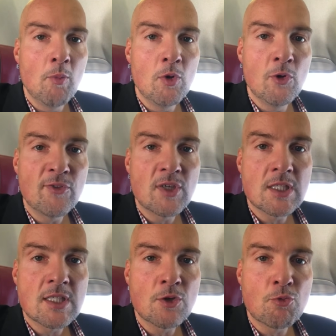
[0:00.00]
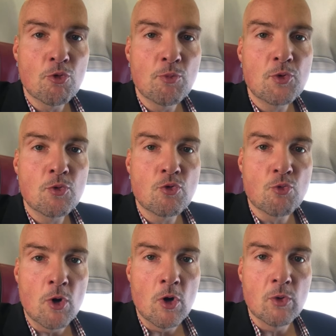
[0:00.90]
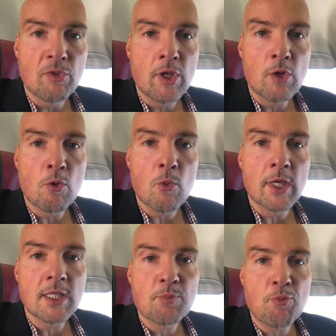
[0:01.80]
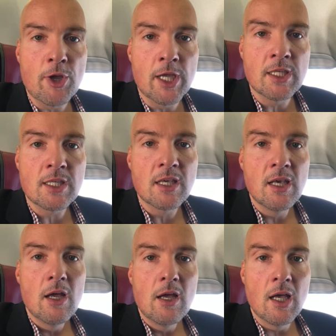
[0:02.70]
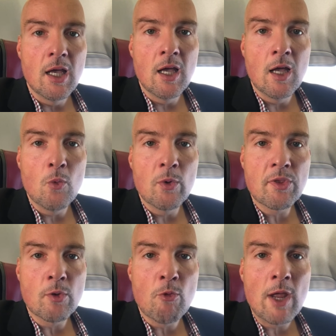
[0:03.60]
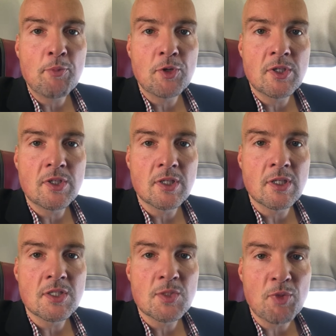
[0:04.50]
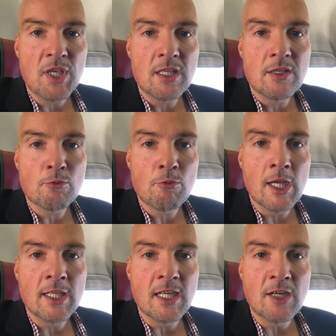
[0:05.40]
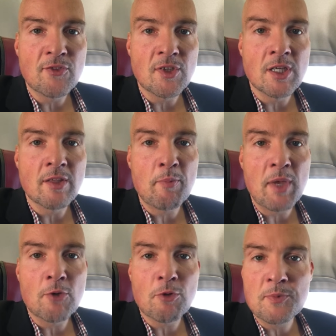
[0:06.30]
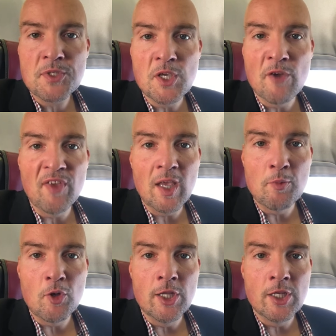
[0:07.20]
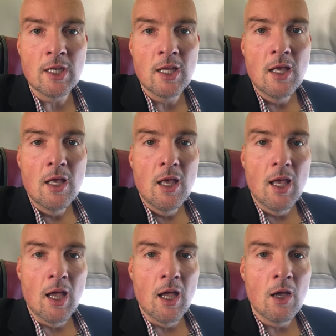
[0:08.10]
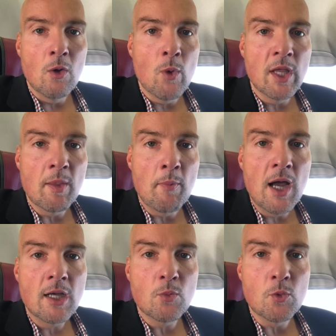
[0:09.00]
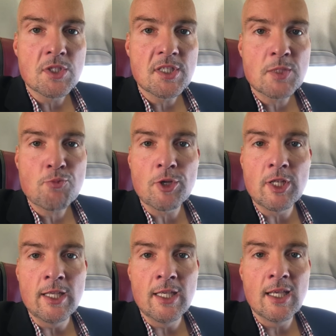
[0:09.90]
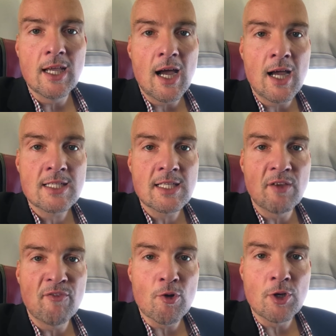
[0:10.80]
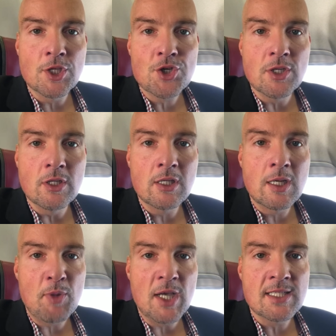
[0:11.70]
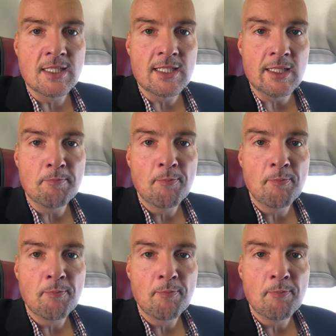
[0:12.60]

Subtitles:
Lufthansa Group to grow the Eurowings brand with a rapid speed right after the bankruptcy of Air Berlin, when the market was desperately asking for additional capacity.